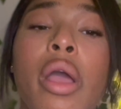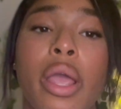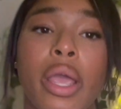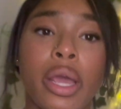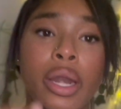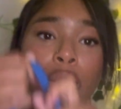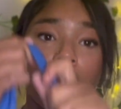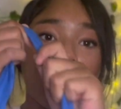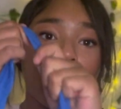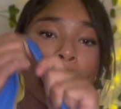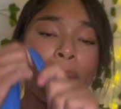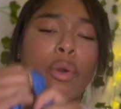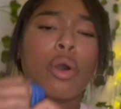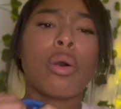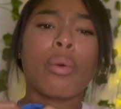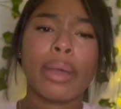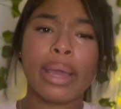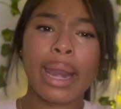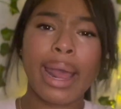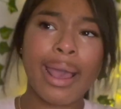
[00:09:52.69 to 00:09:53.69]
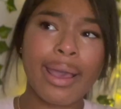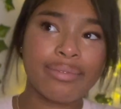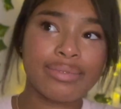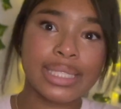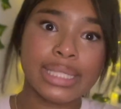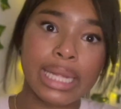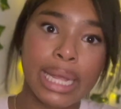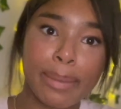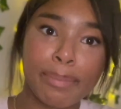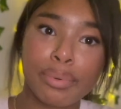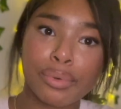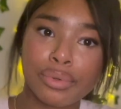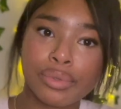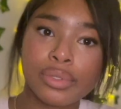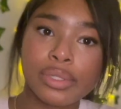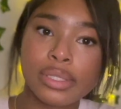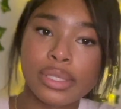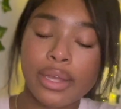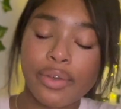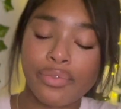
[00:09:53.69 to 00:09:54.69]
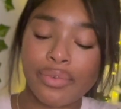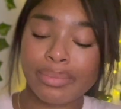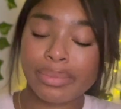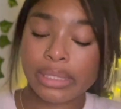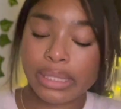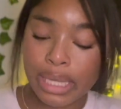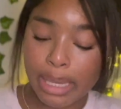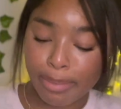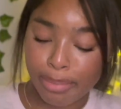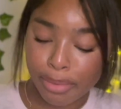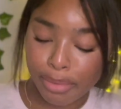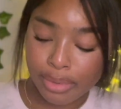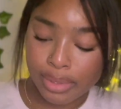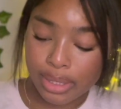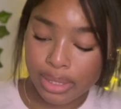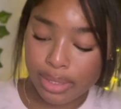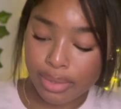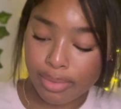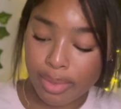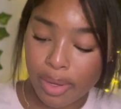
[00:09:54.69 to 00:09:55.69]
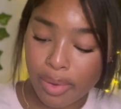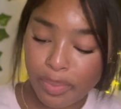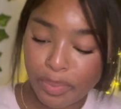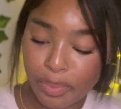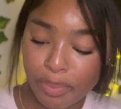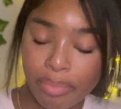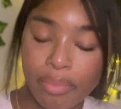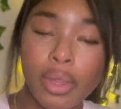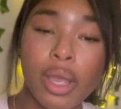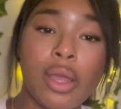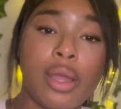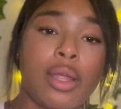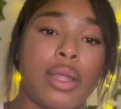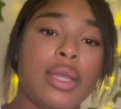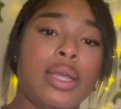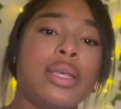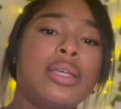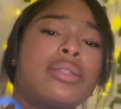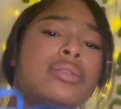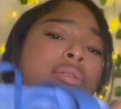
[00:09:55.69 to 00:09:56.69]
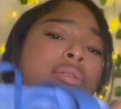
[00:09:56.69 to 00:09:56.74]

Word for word: in a way. Oh, and I had Staples, stuff from Staples as well. It's